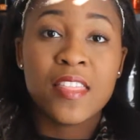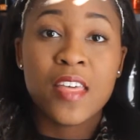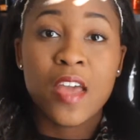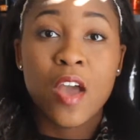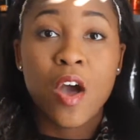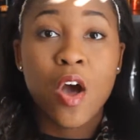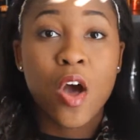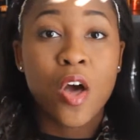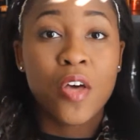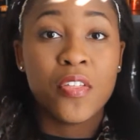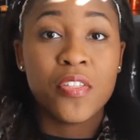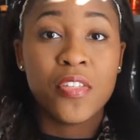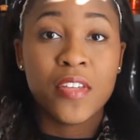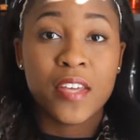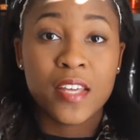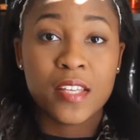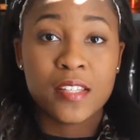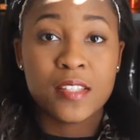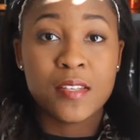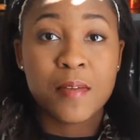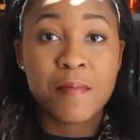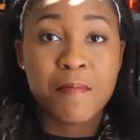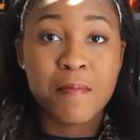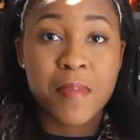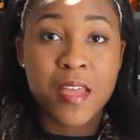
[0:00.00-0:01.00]
They all think
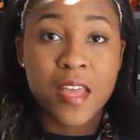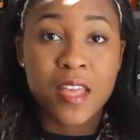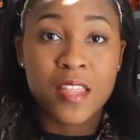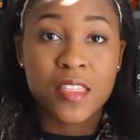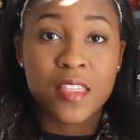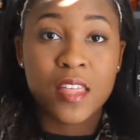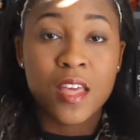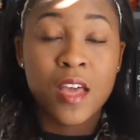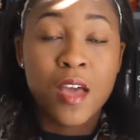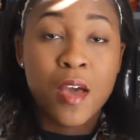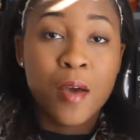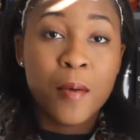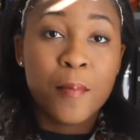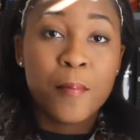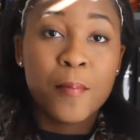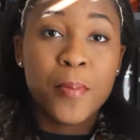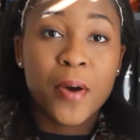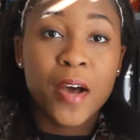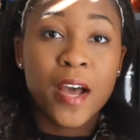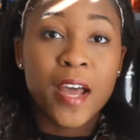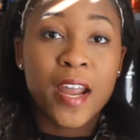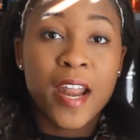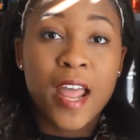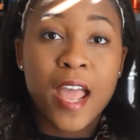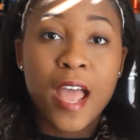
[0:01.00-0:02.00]
it's a myth,
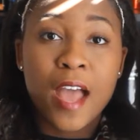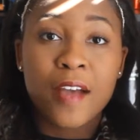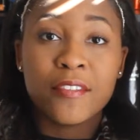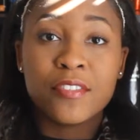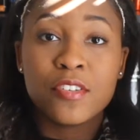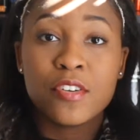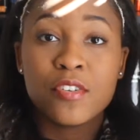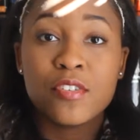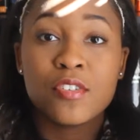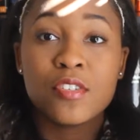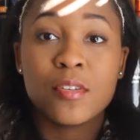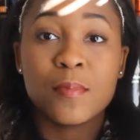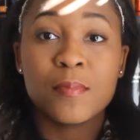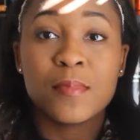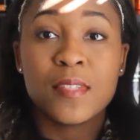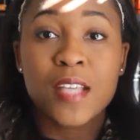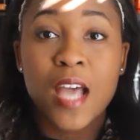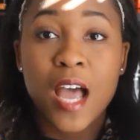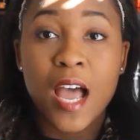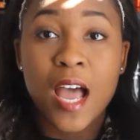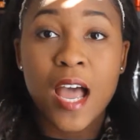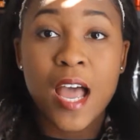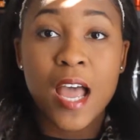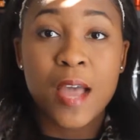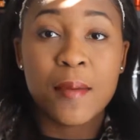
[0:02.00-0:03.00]
but after some
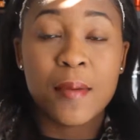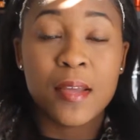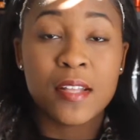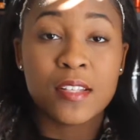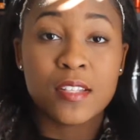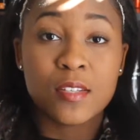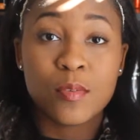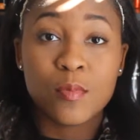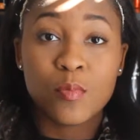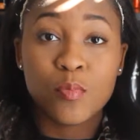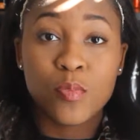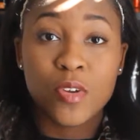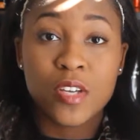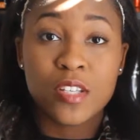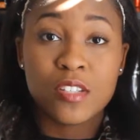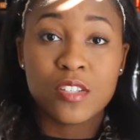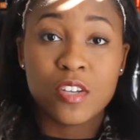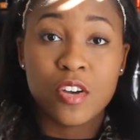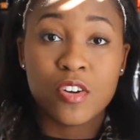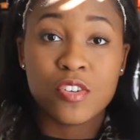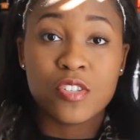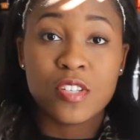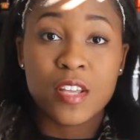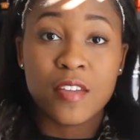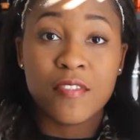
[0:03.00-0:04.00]
time and some
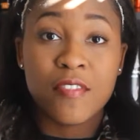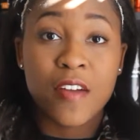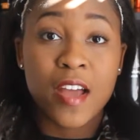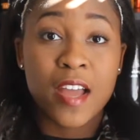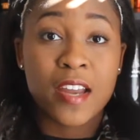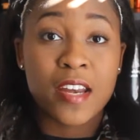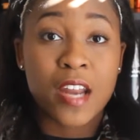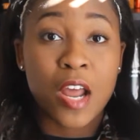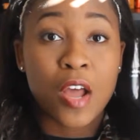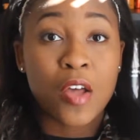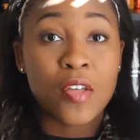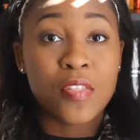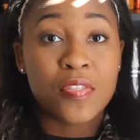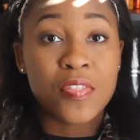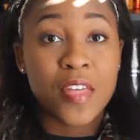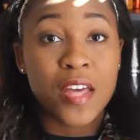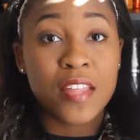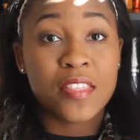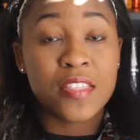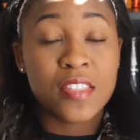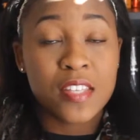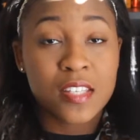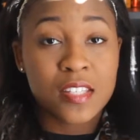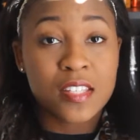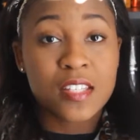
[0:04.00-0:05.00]
research, they find out
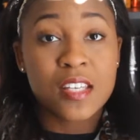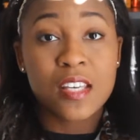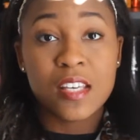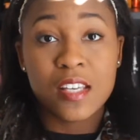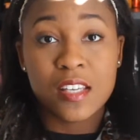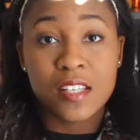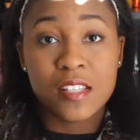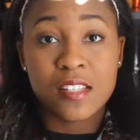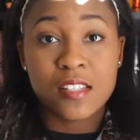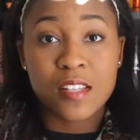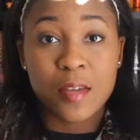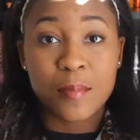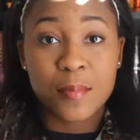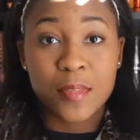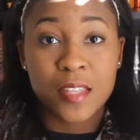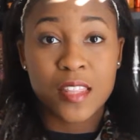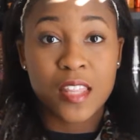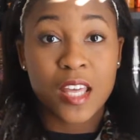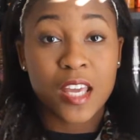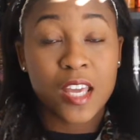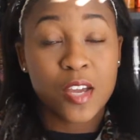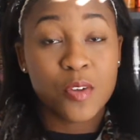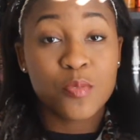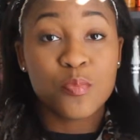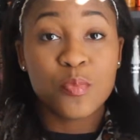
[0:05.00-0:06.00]
that this is something
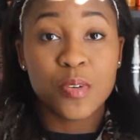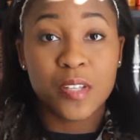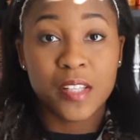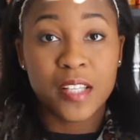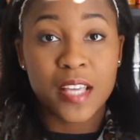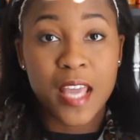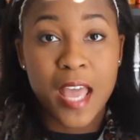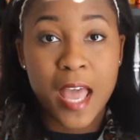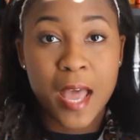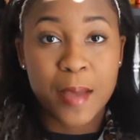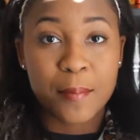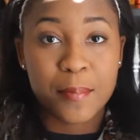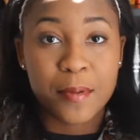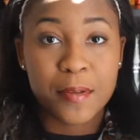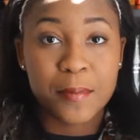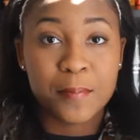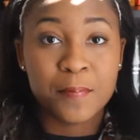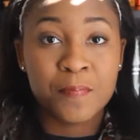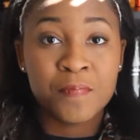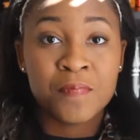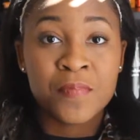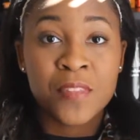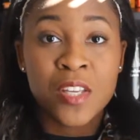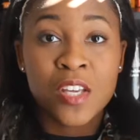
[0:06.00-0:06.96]
that could really happen.